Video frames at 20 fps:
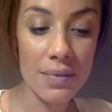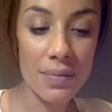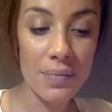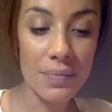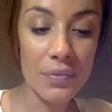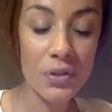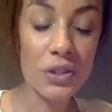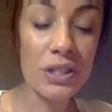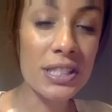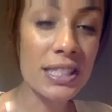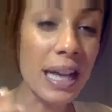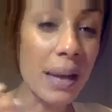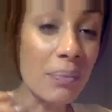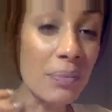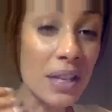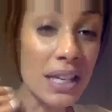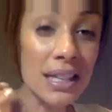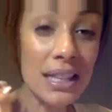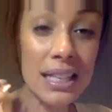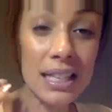There's
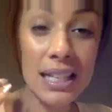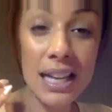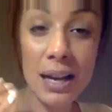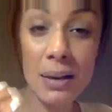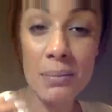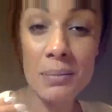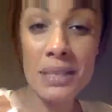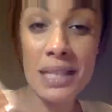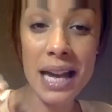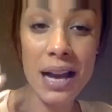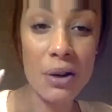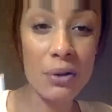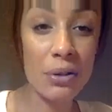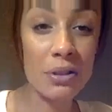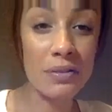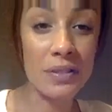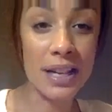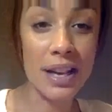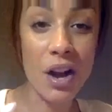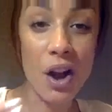something that comes out
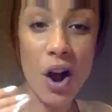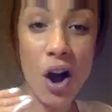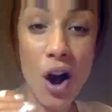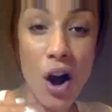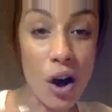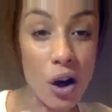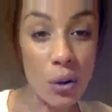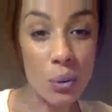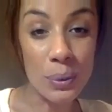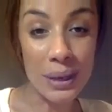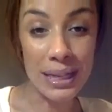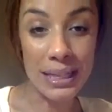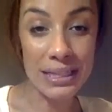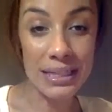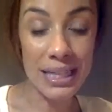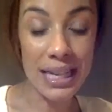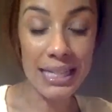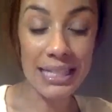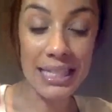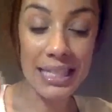of it always.
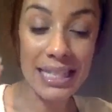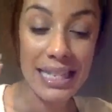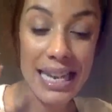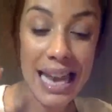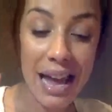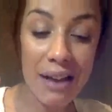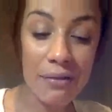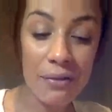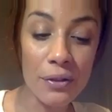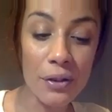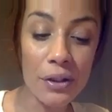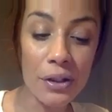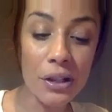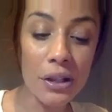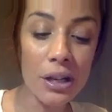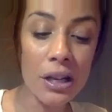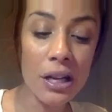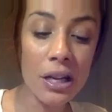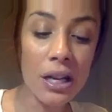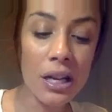It's
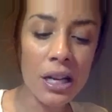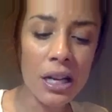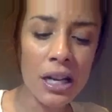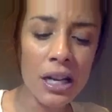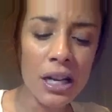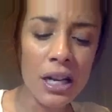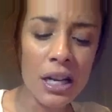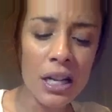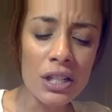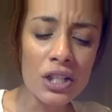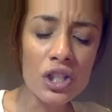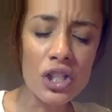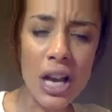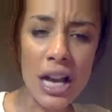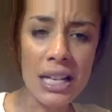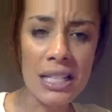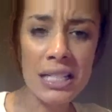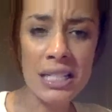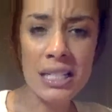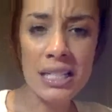never
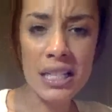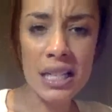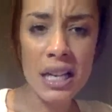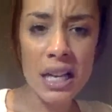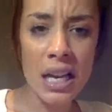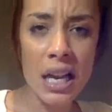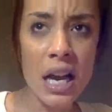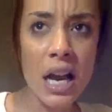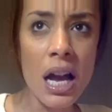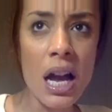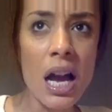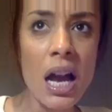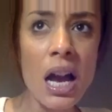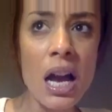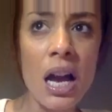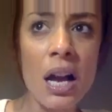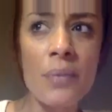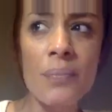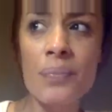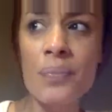just
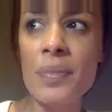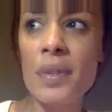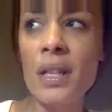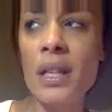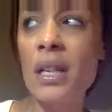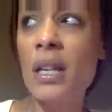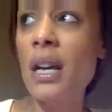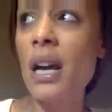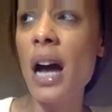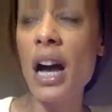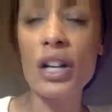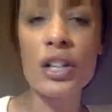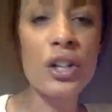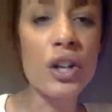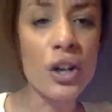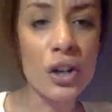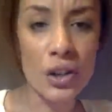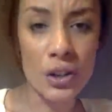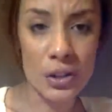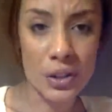a
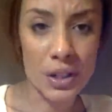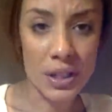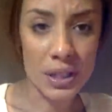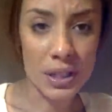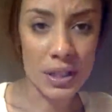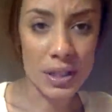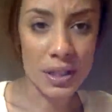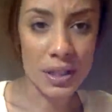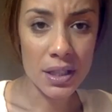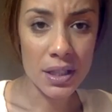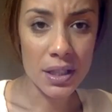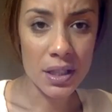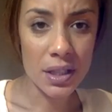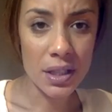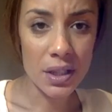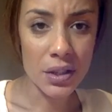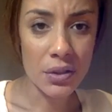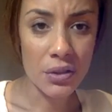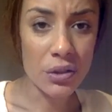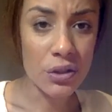curse.
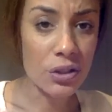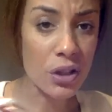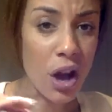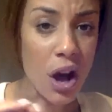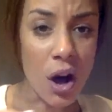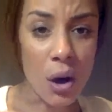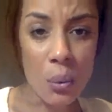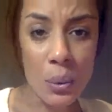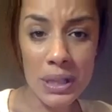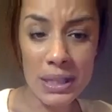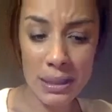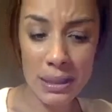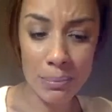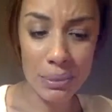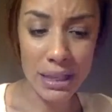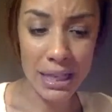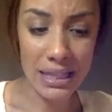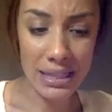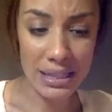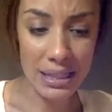There's always a
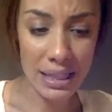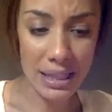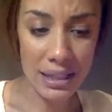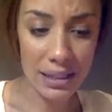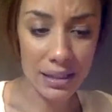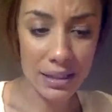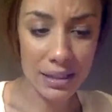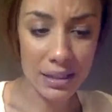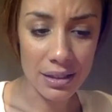blessing.